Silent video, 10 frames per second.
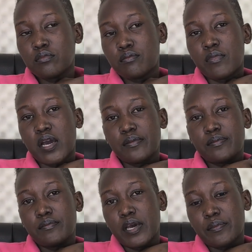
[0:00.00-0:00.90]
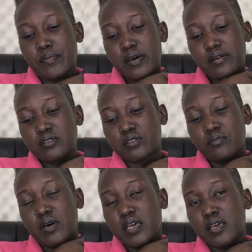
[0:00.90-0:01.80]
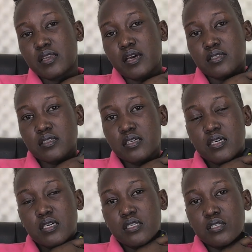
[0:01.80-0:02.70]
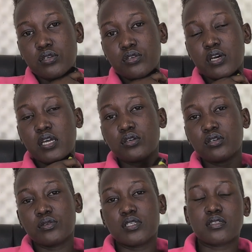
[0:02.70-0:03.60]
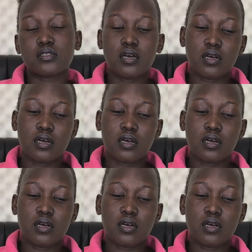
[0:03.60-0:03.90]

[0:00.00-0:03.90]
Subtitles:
by parent or by a nurse. So you can always